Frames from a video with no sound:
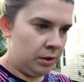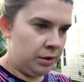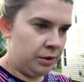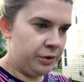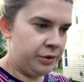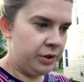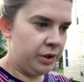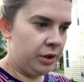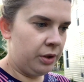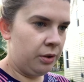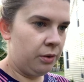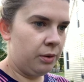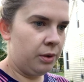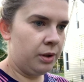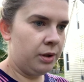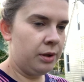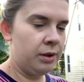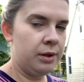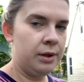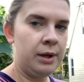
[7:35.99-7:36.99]
So,
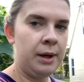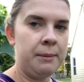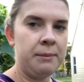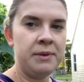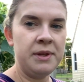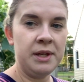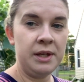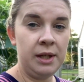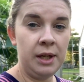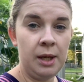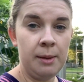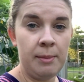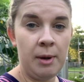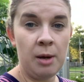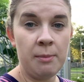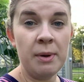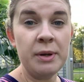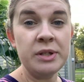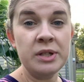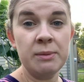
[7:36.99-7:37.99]
I'm thinking about
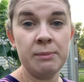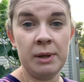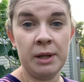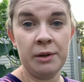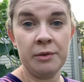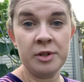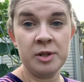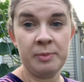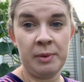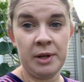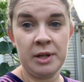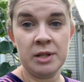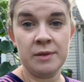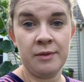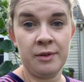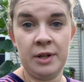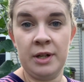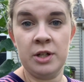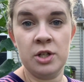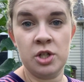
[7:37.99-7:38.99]
my tomato space for
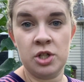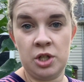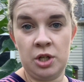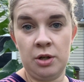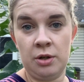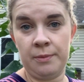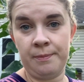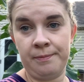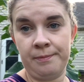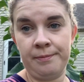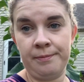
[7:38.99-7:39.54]
next year.